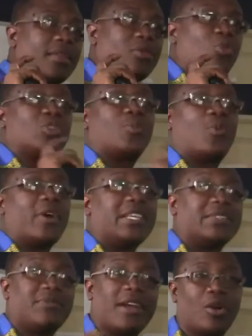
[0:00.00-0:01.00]
those
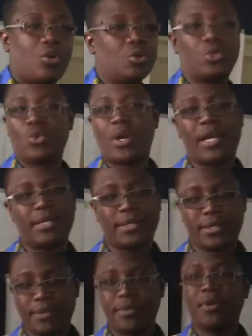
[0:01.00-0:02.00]
points very close to
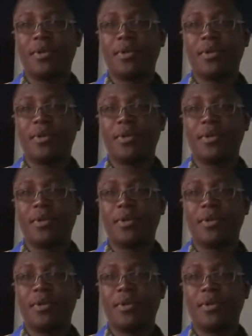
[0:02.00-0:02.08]
us,